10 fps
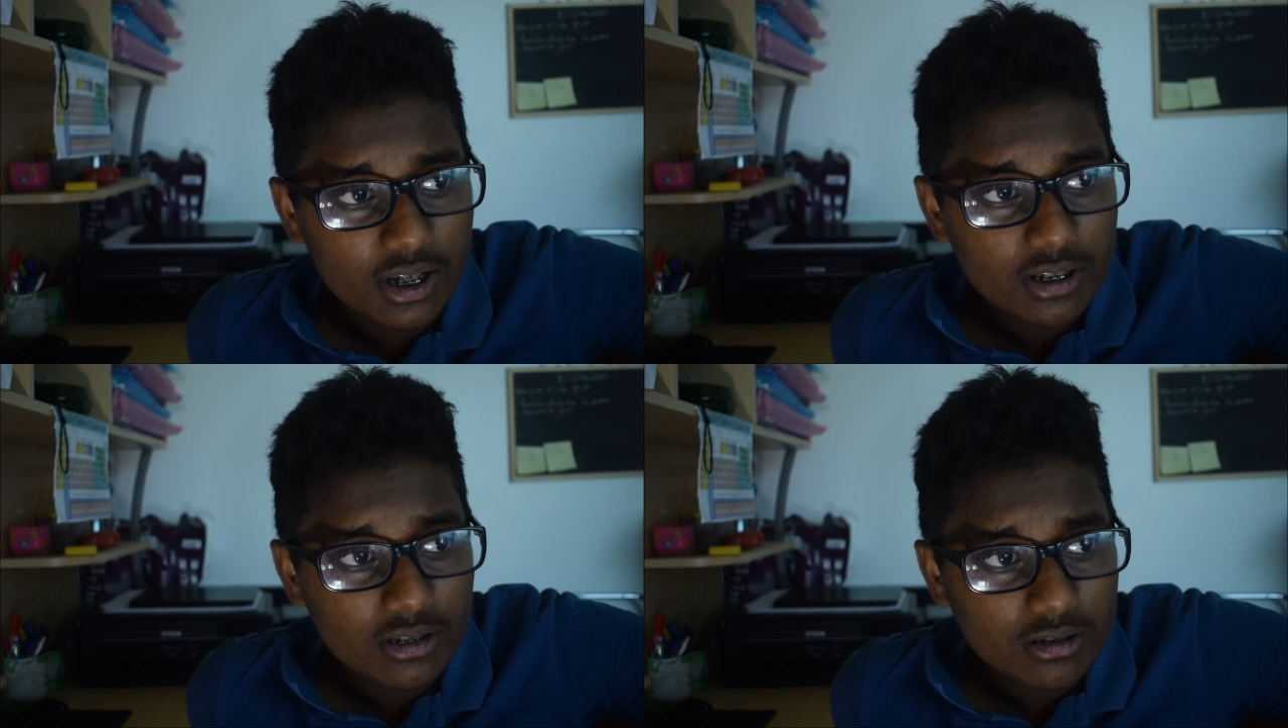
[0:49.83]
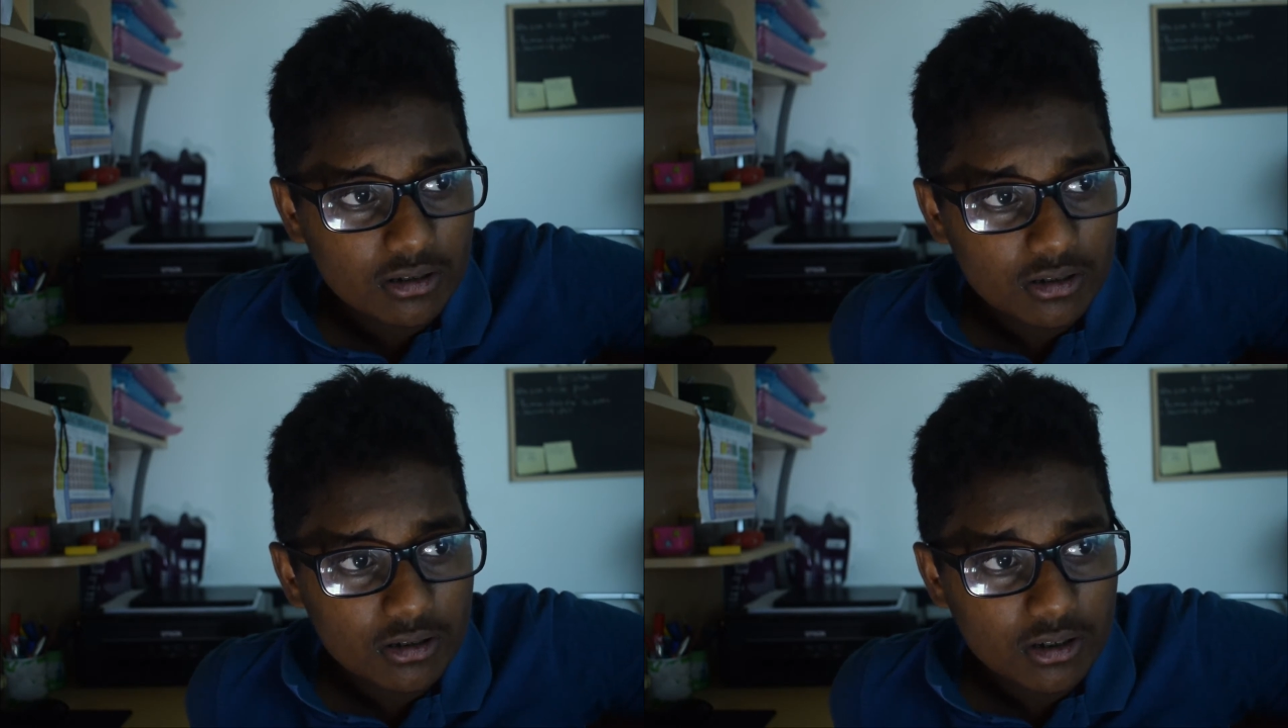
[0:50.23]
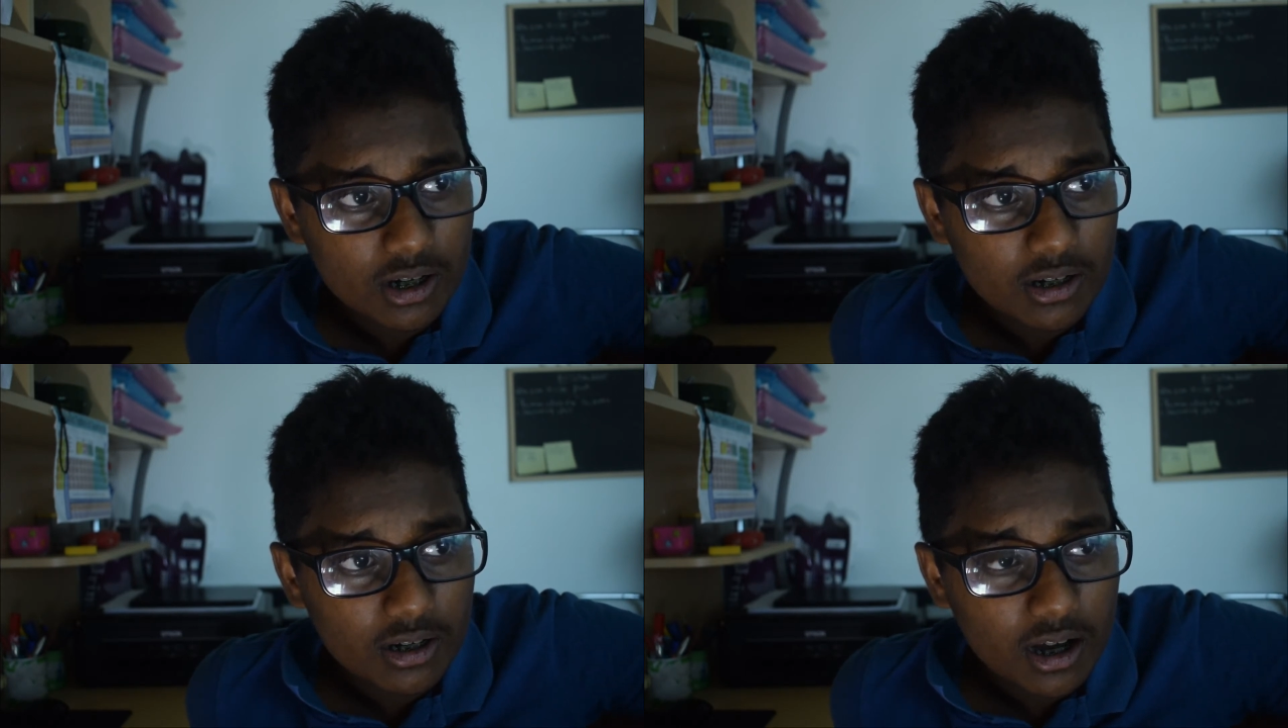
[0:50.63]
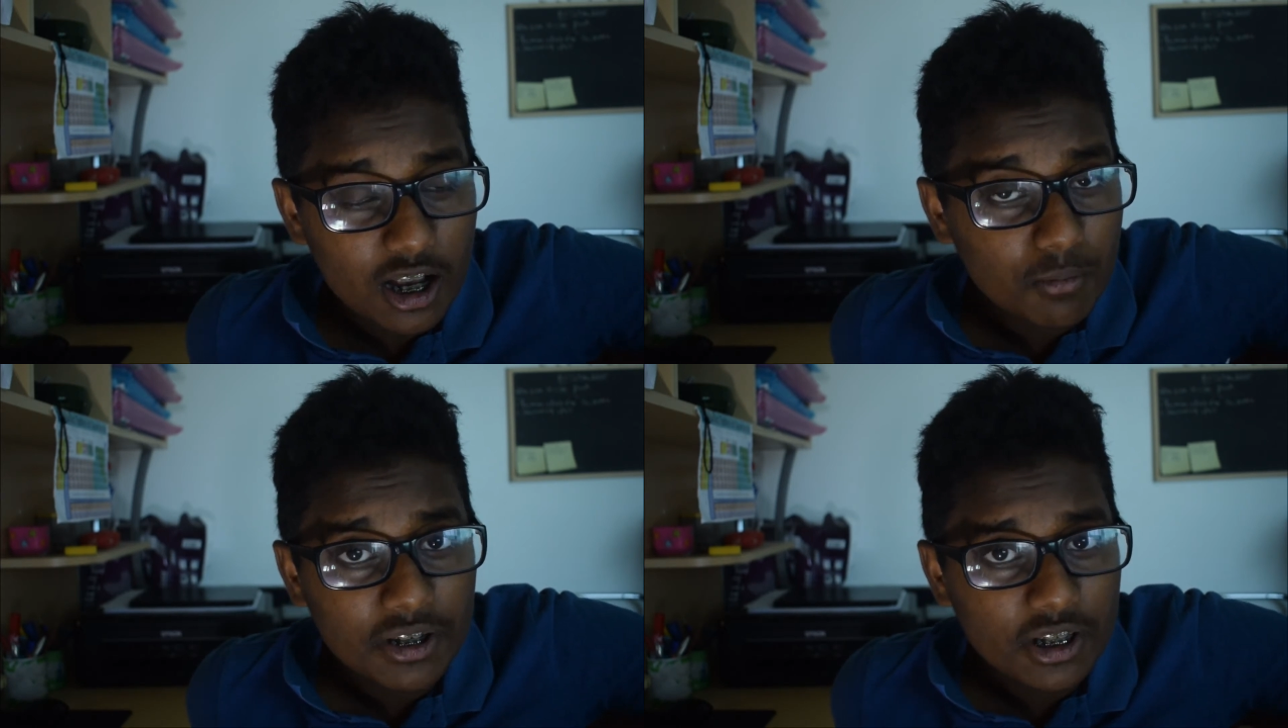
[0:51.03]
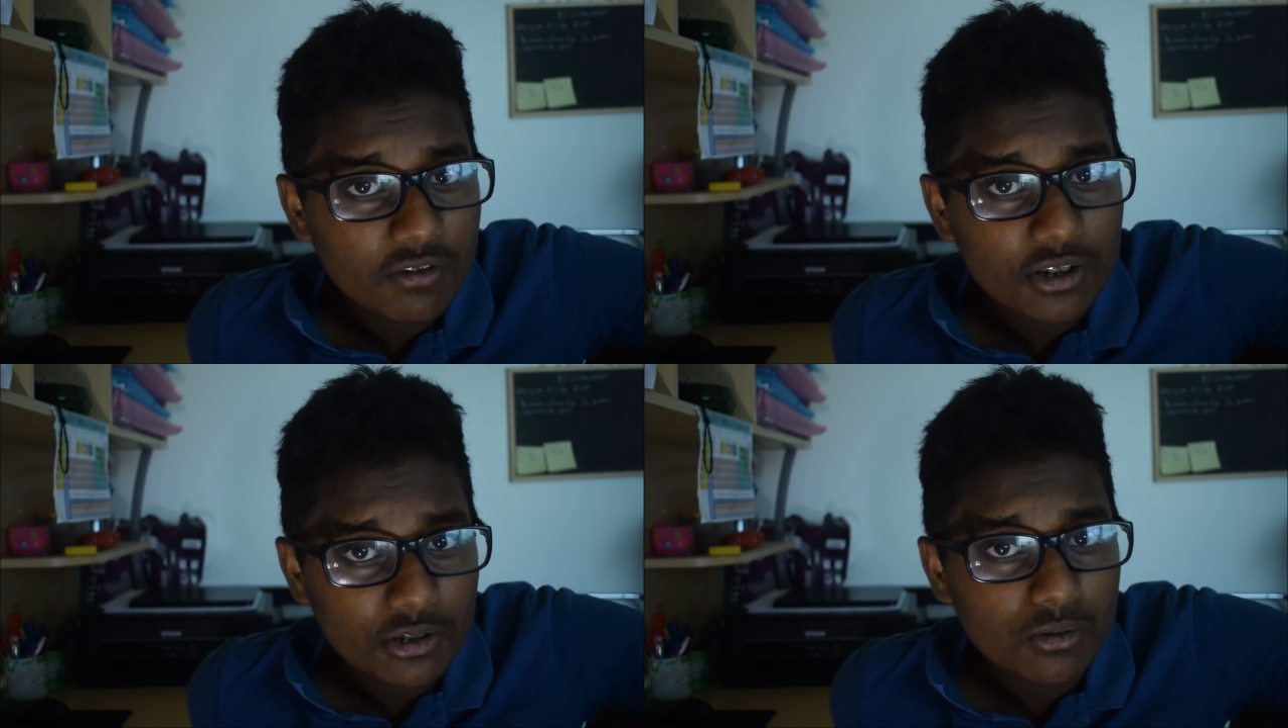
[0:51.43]
So I'll be
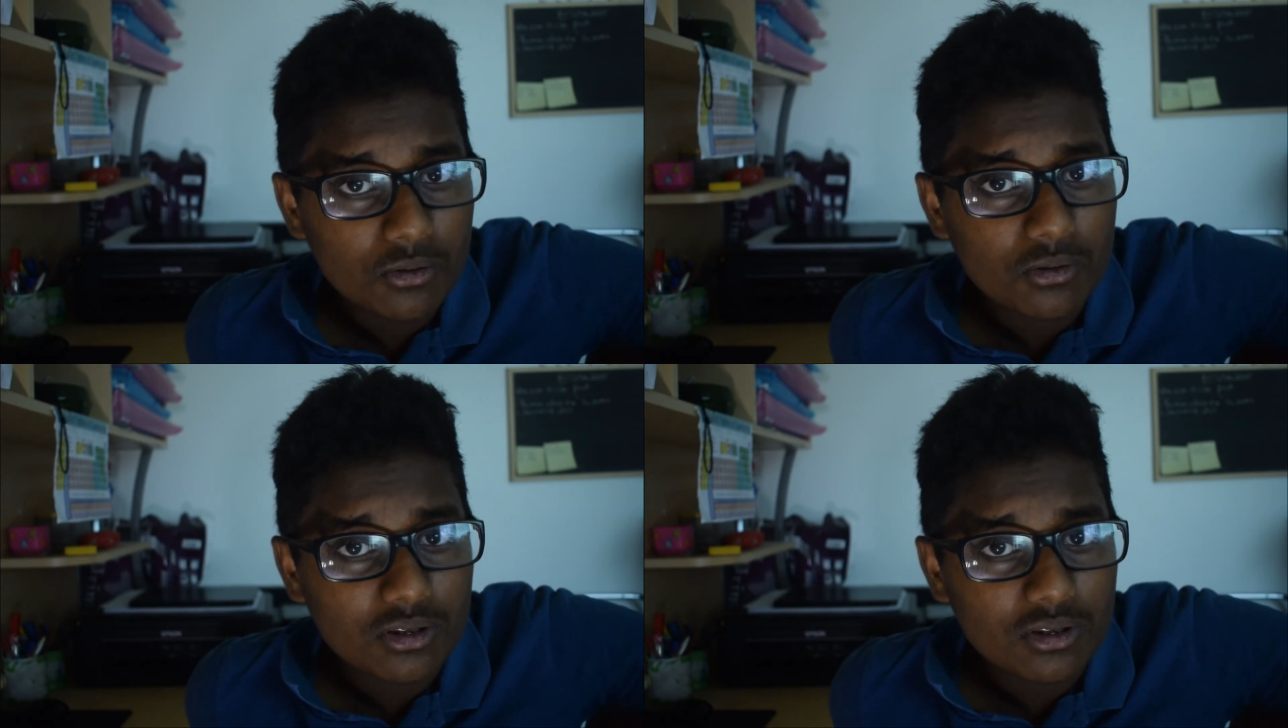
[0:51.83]
giving you